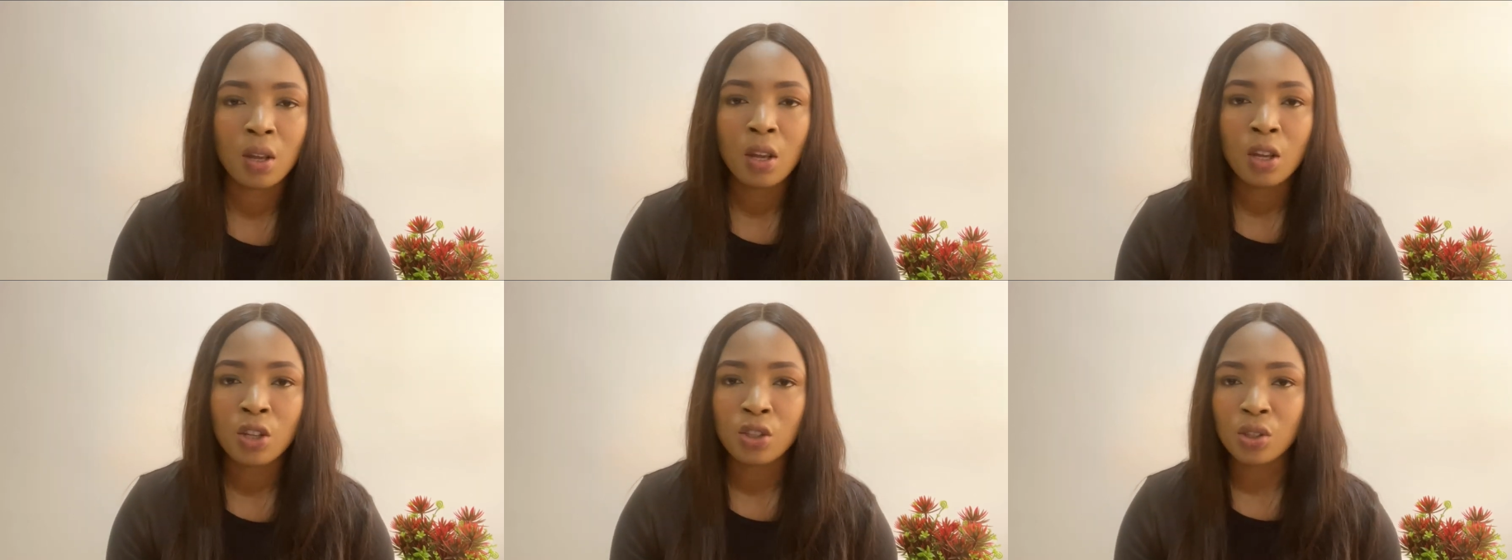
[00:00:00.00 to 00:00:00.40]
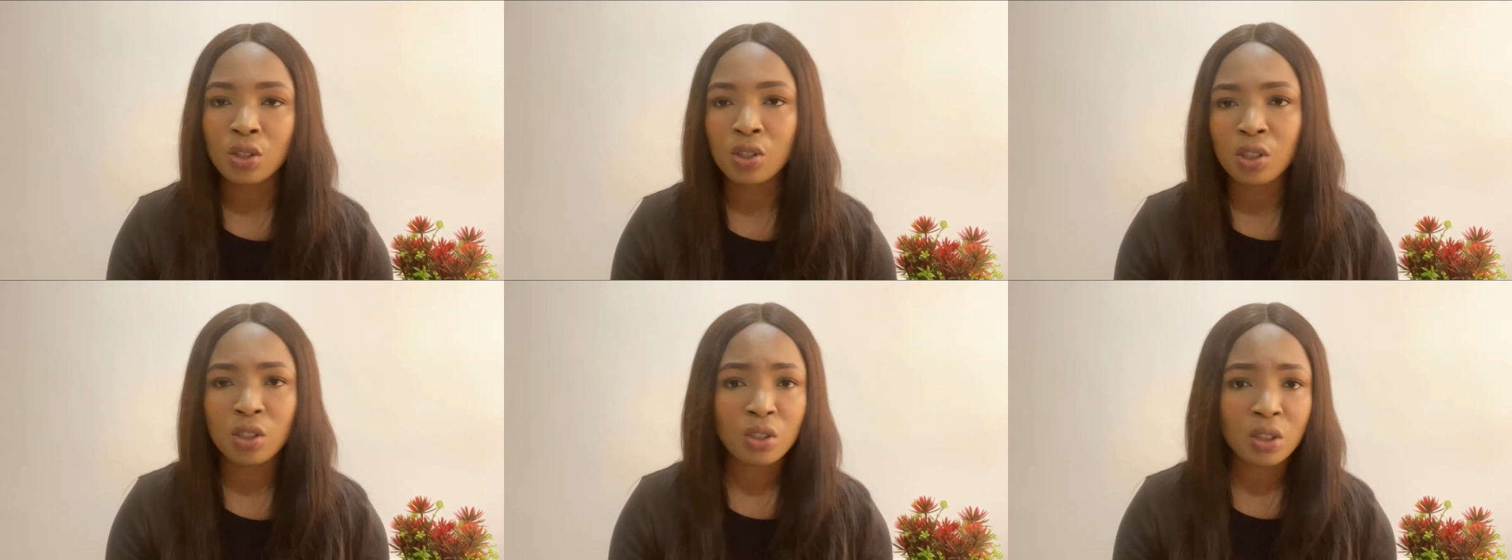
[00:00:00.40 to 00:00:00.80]
Just
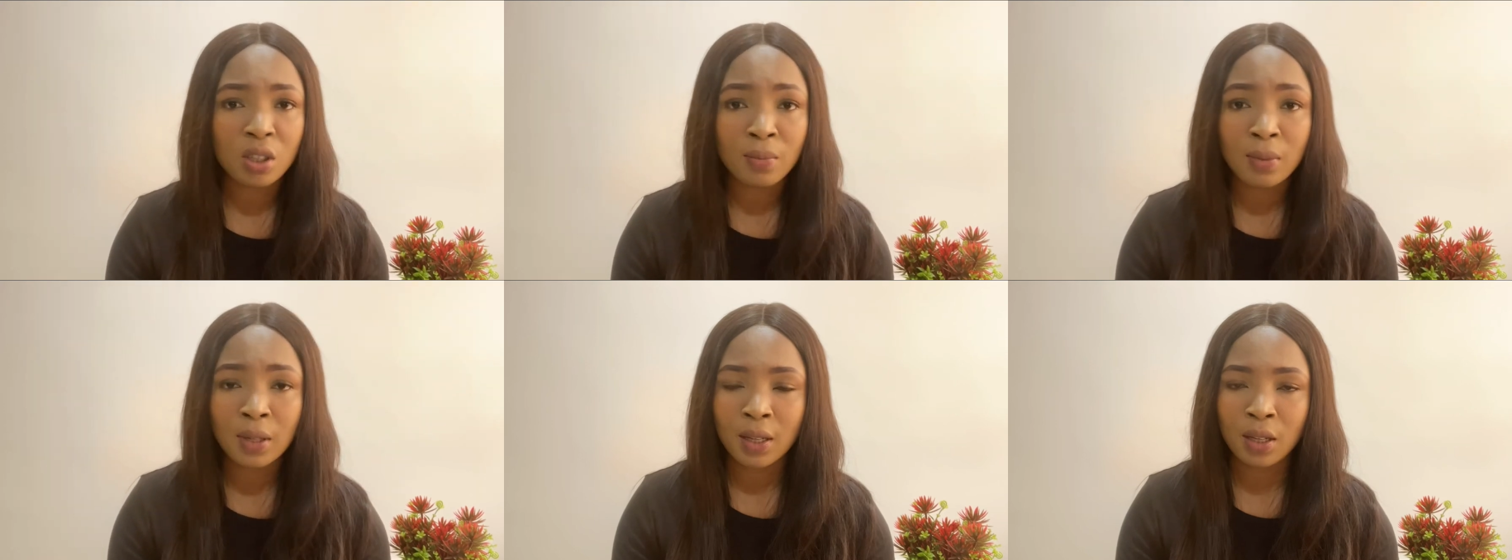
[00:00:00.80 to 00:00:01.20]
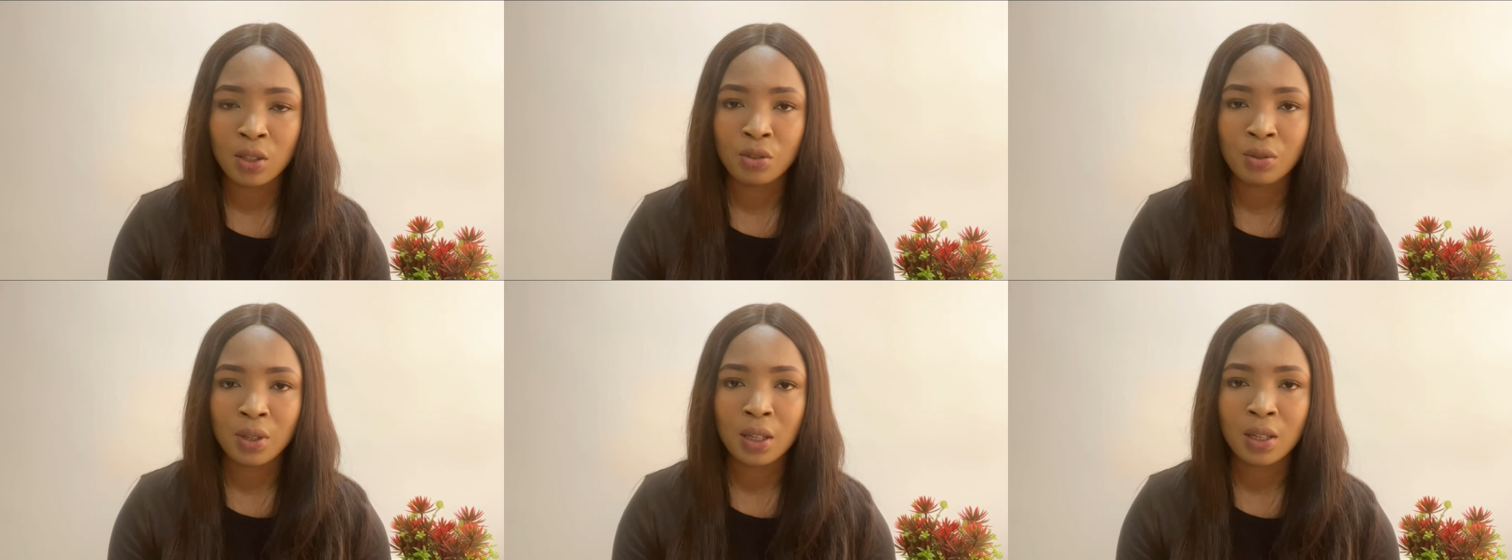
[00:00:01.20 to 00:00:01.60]
change your email
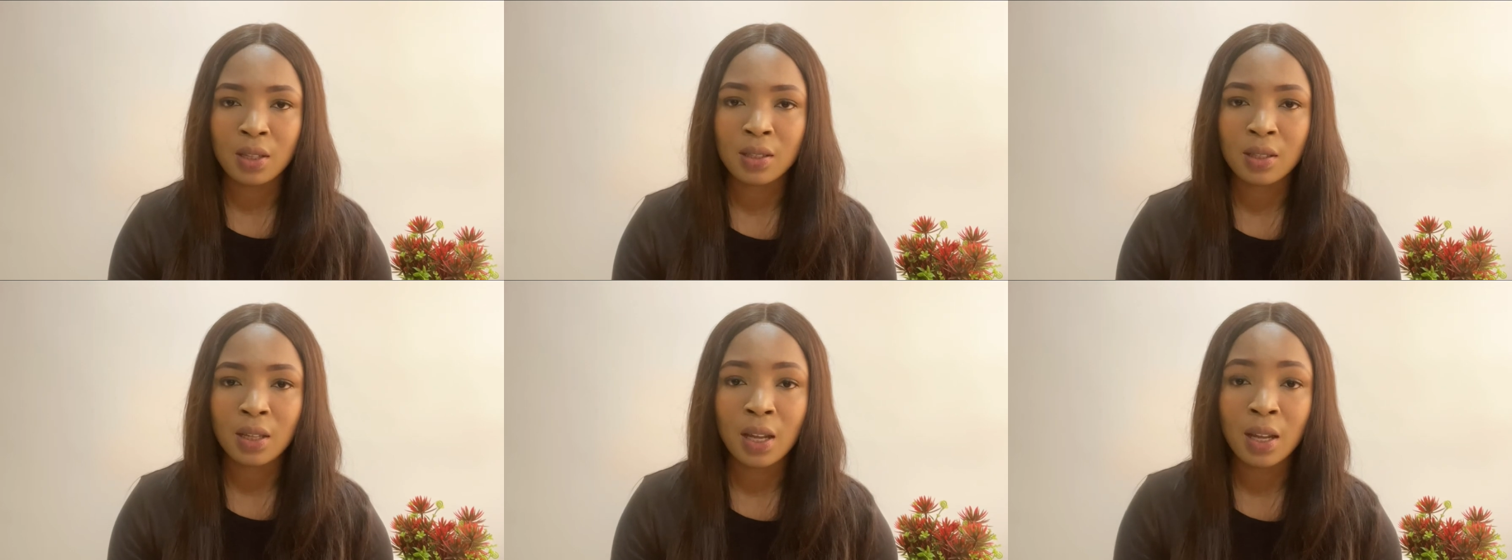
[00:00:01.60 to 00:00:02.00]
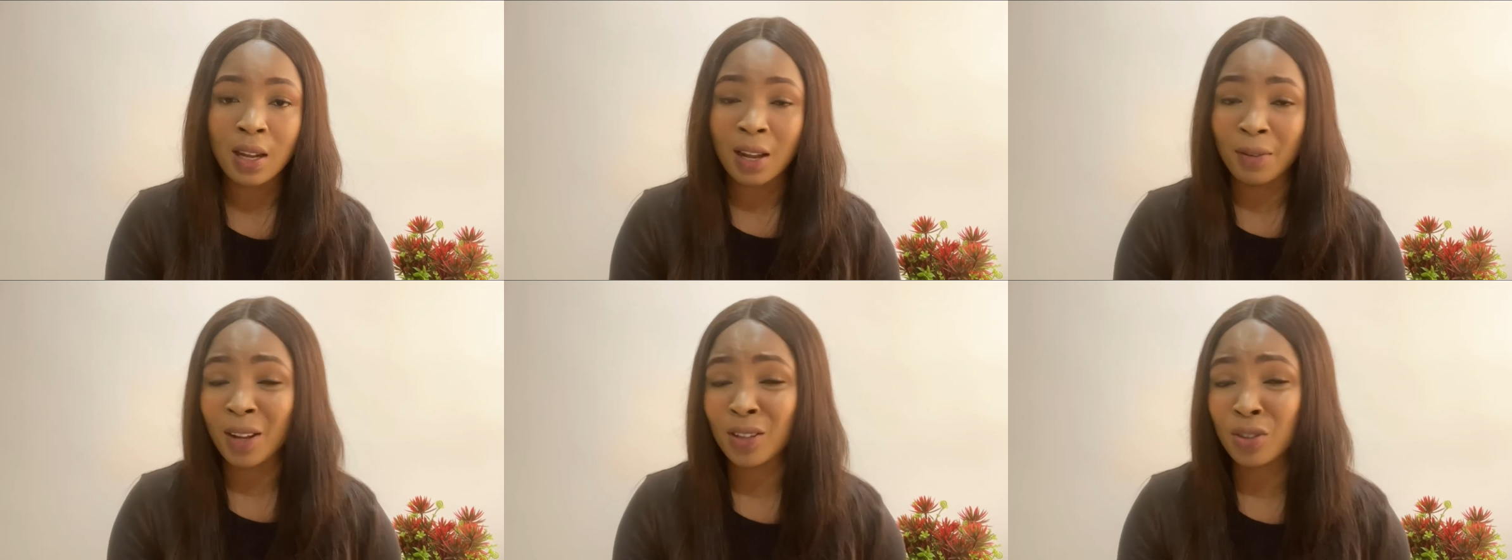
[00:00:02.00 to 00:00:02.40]
address. And
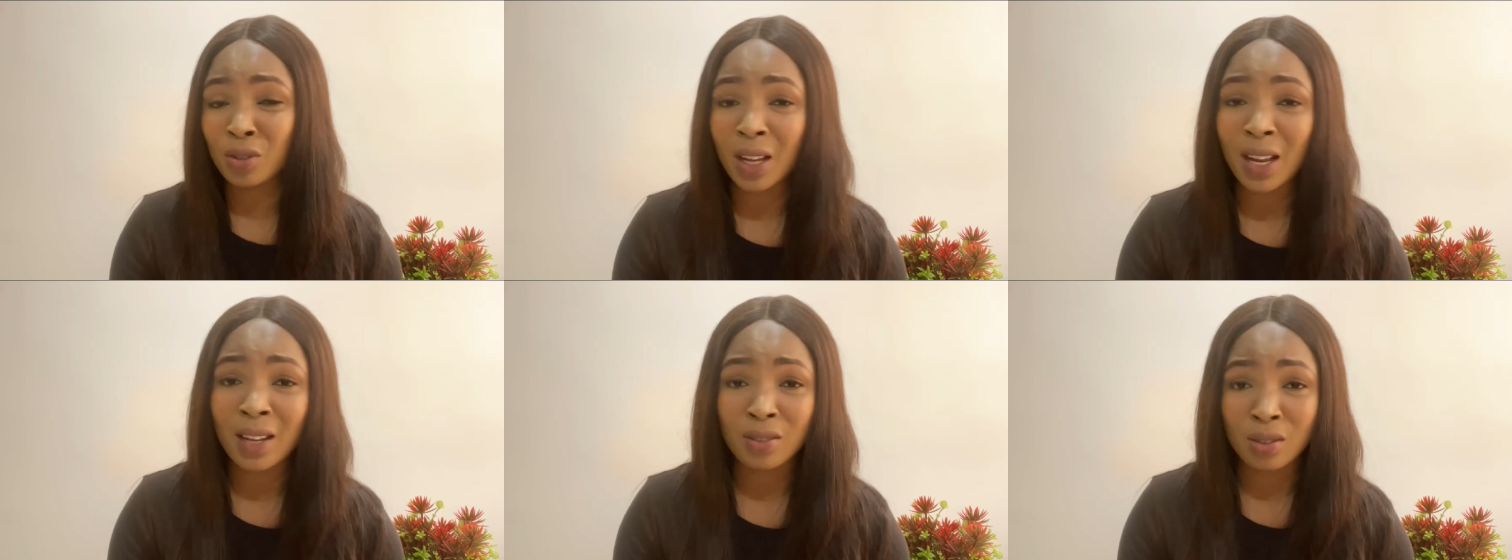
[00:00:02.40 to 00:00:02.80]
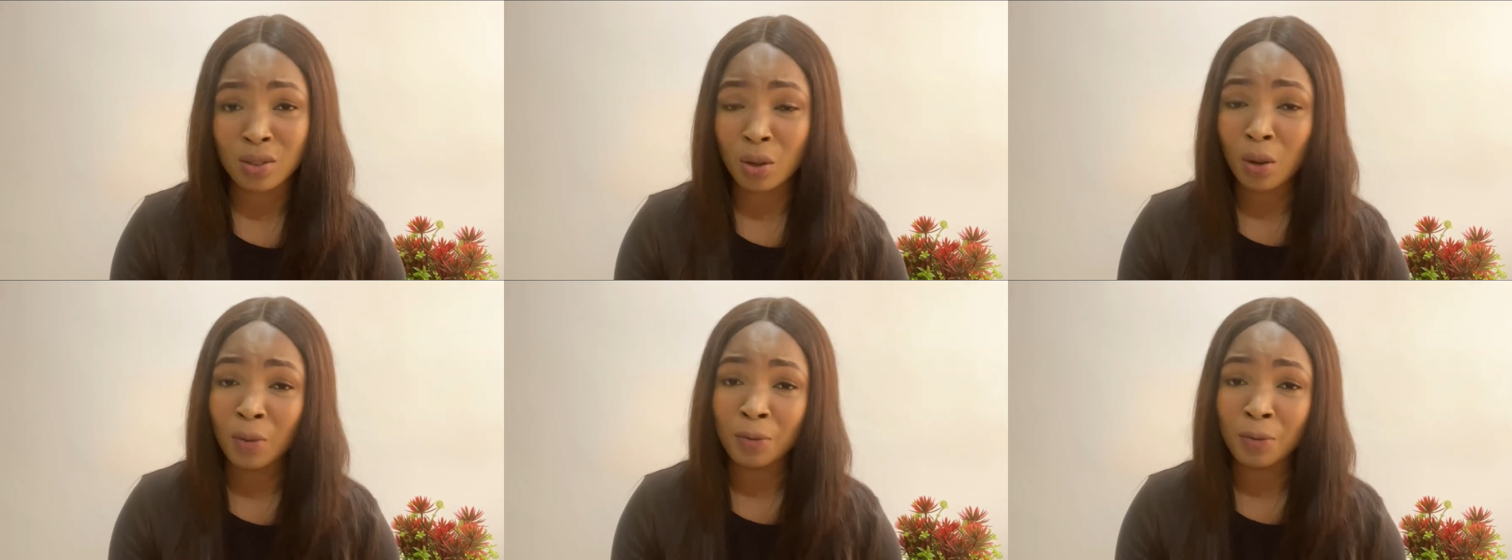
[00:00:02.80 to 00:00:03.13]
I saw